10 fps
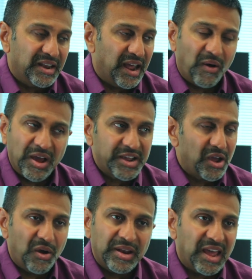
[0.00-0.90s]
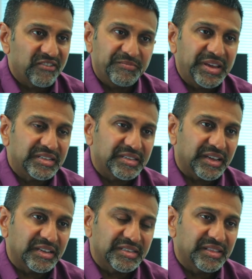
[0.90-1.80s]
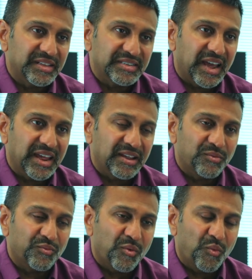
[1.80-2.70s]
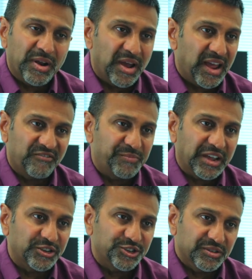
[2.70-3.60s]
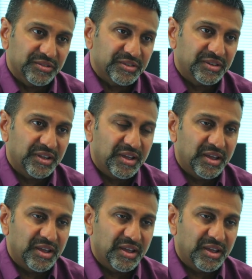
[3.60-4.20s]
Now, I can't have meetings in the day when I have patients,